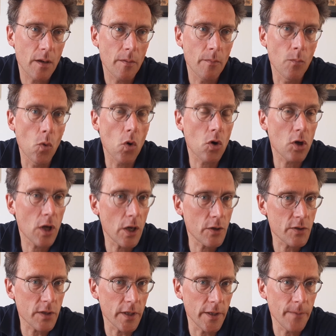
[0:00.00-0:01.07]
more
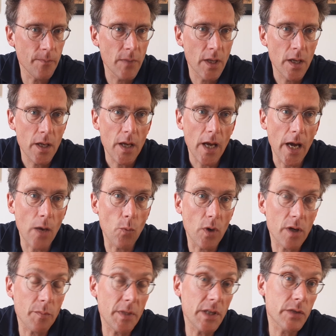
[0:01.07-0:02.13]
closely. And what
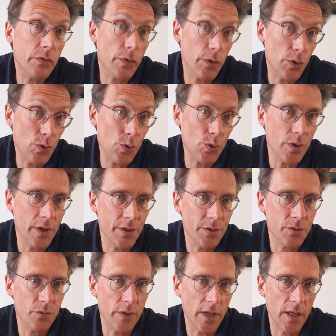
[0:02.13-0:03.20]
it means for you
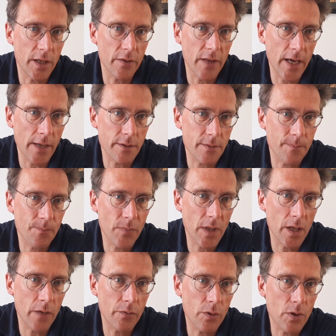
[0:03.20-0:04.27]
is really that
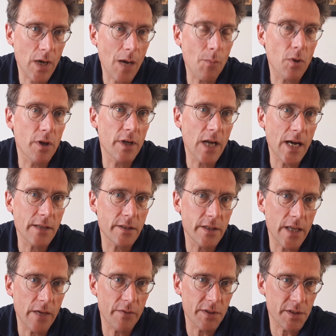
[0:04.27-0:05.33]
if you come on a
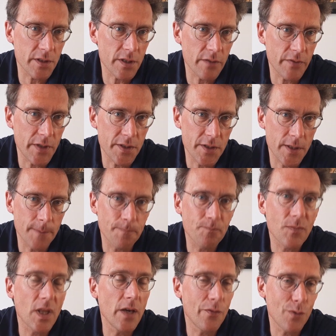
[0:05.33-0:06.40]
90-day visitor visa,
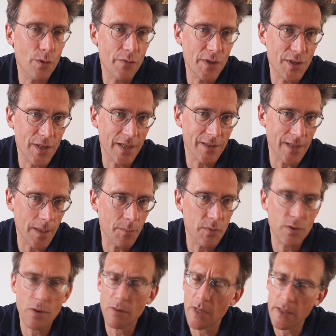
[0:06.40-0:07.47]
if you're visa exempt,
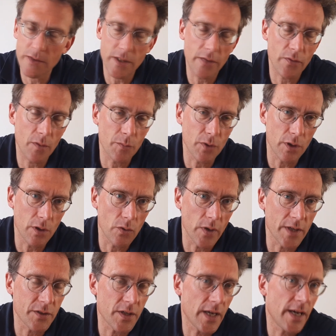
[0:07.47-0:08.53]
so let's say from the
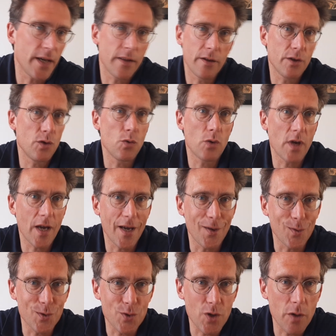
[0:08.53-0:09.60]
USA, the UK
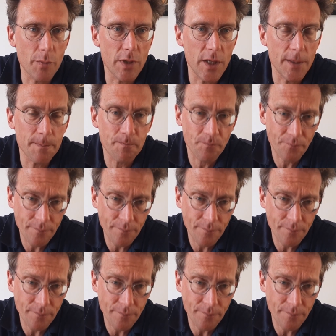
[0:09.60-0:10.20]
or Germany,